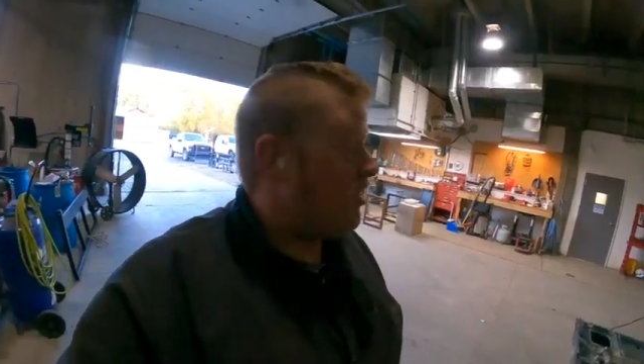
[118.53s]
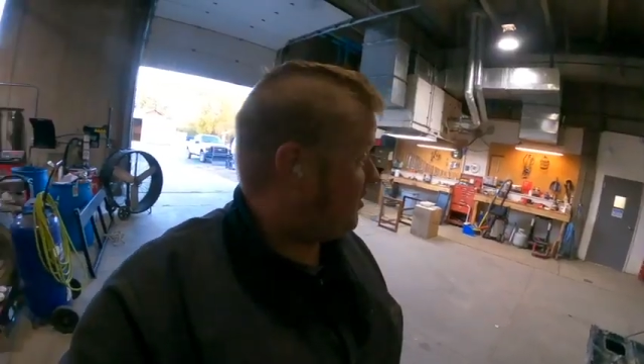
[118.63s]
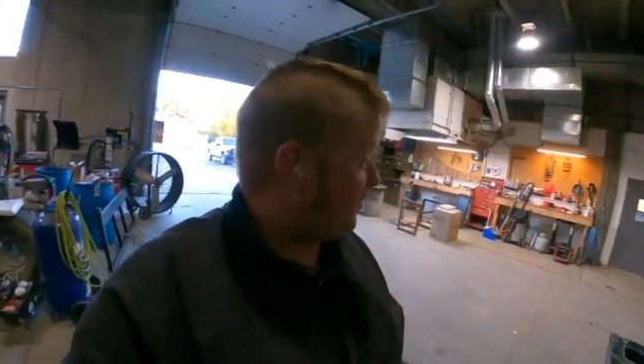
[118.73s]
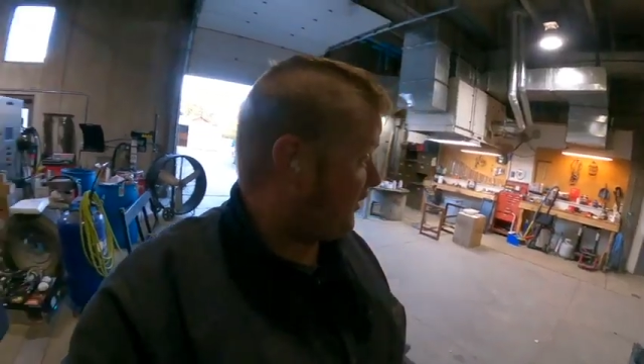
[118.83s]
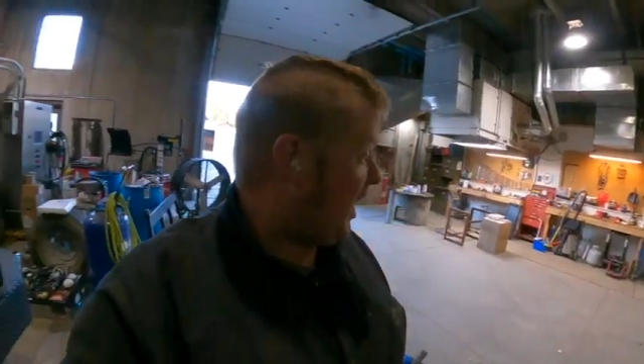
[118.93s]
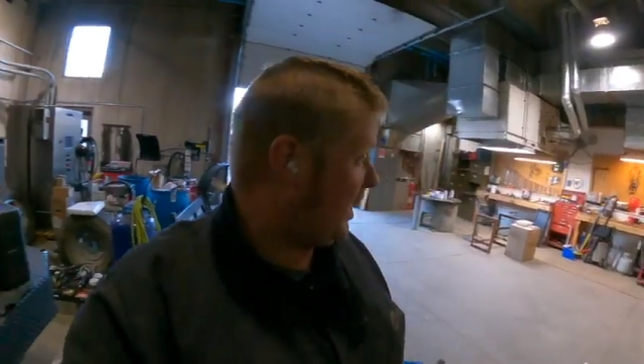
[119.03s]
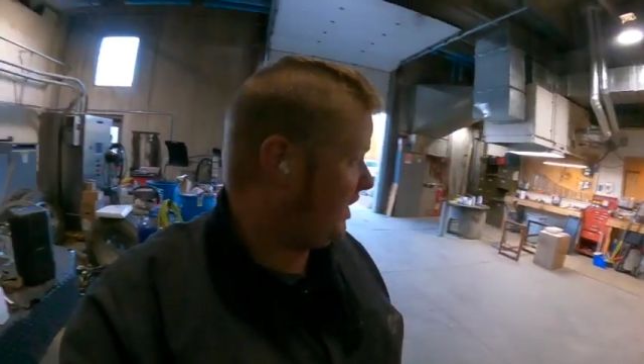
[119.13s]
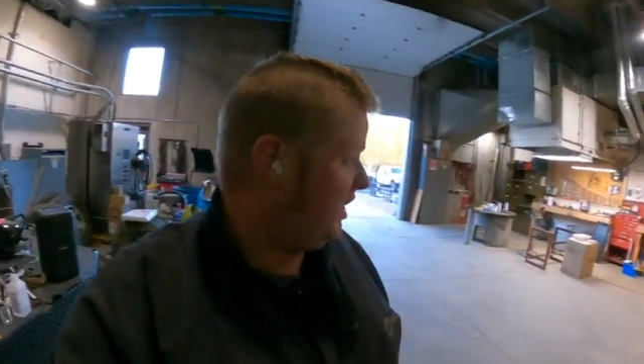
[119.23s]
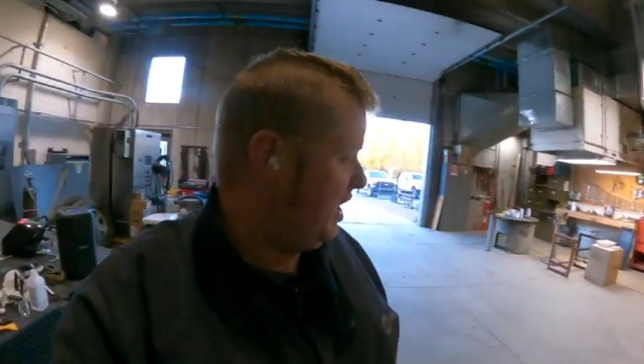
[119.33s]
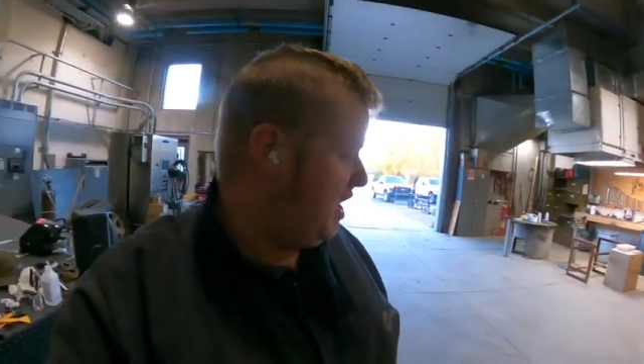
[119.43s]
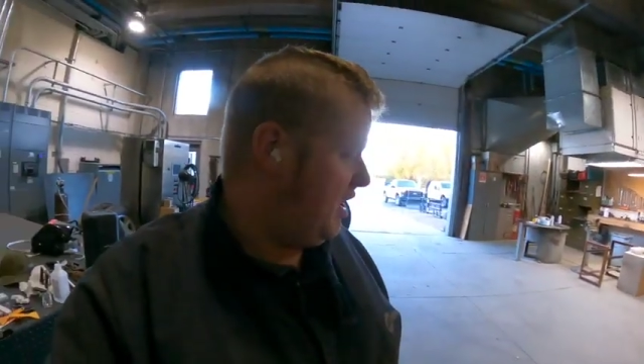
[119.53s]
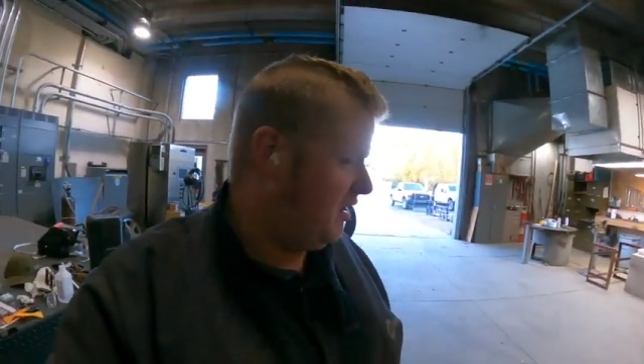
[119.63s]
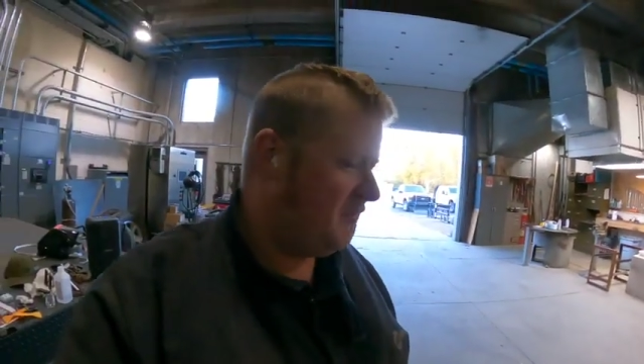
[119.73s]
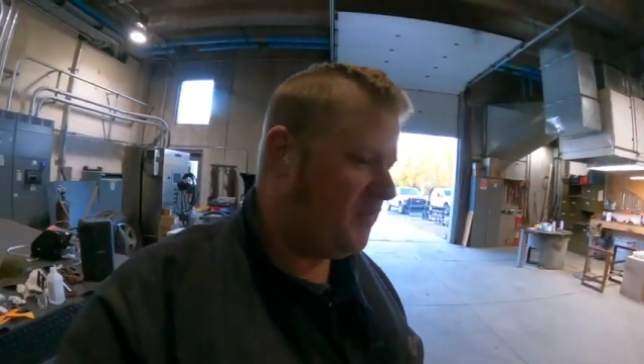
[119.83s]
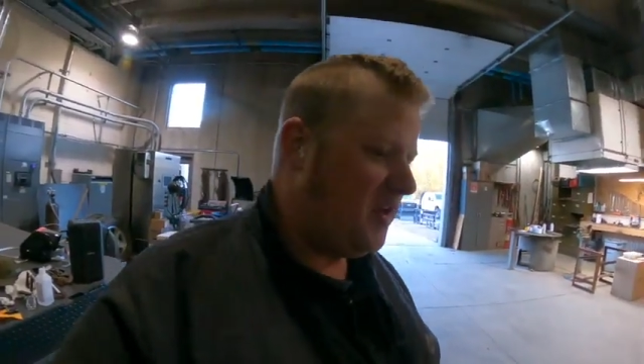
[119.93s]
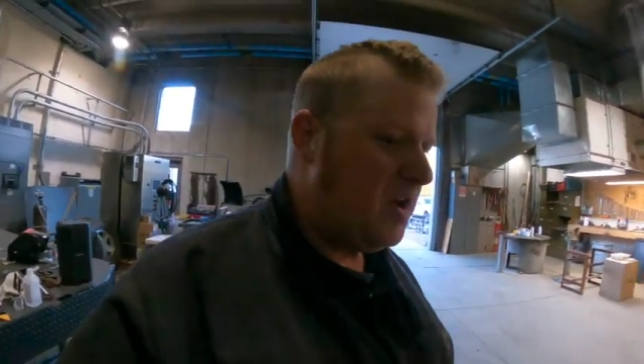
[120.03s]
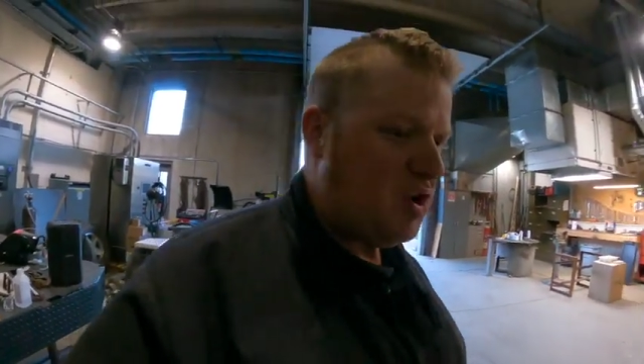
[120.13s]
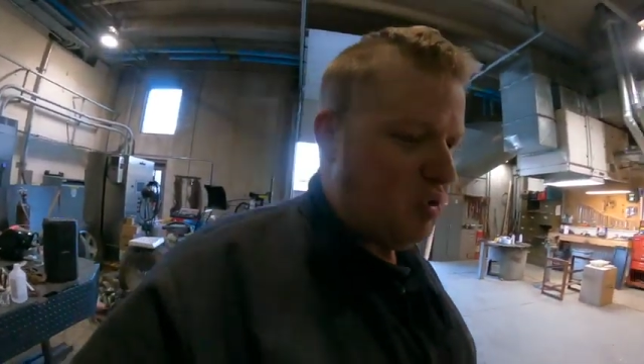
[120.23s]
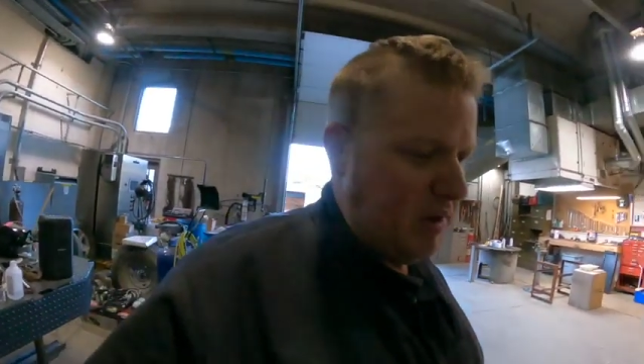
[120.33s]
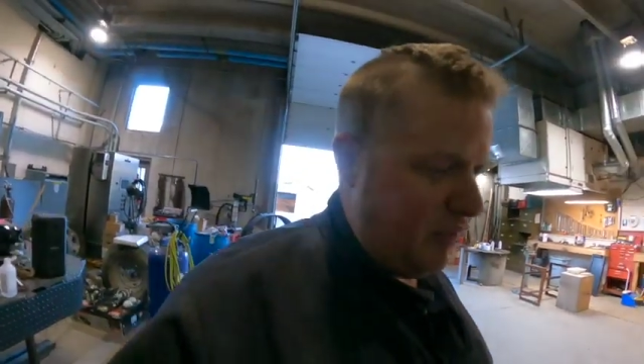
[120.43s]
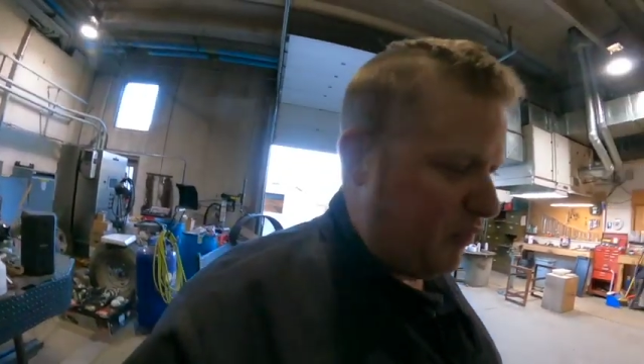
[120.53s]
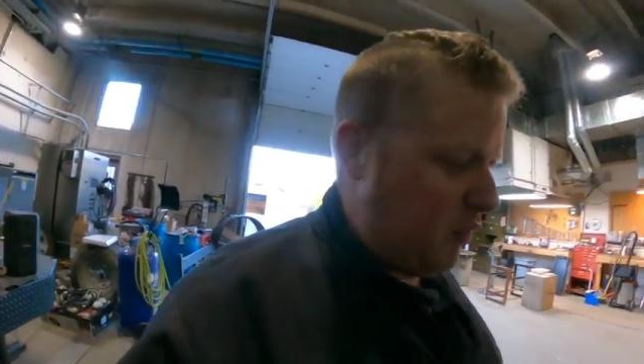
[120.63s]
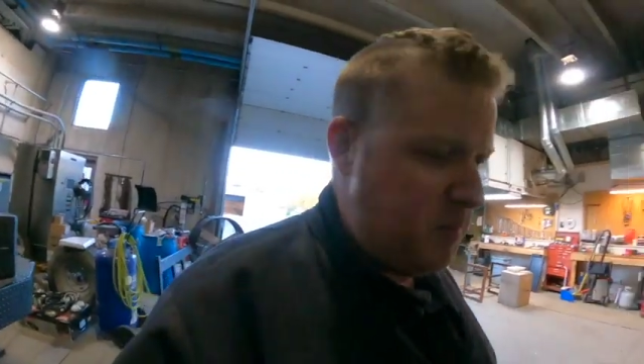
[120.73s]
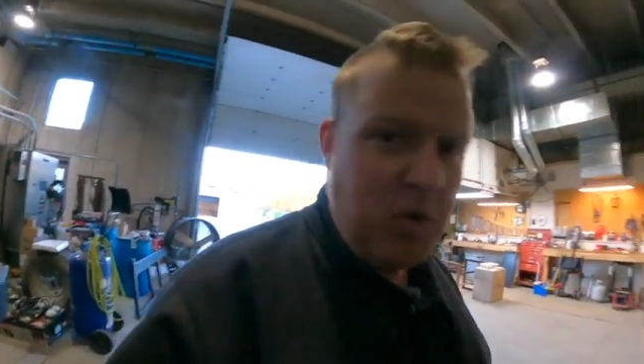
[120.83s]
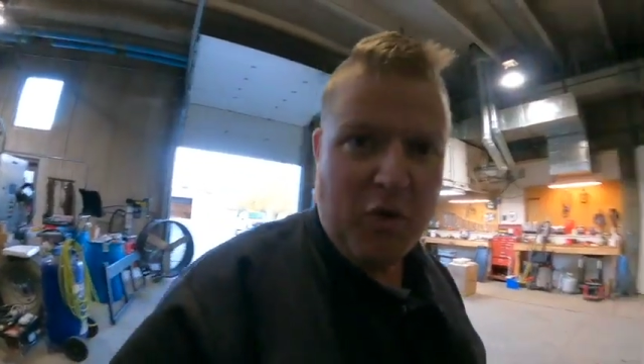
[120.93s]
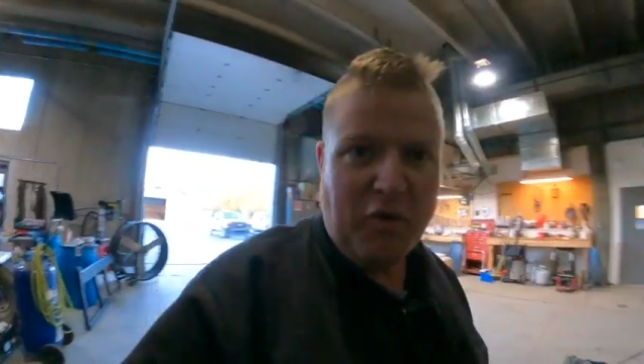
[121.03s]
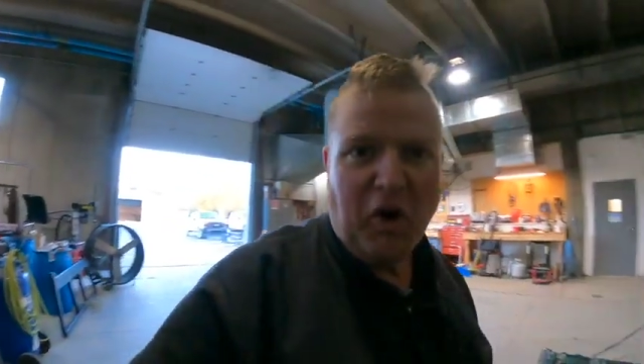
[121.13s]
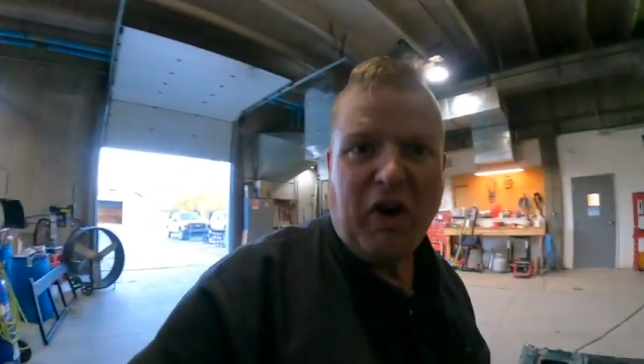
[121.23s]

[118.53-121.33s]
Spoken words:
The saga of the crease removal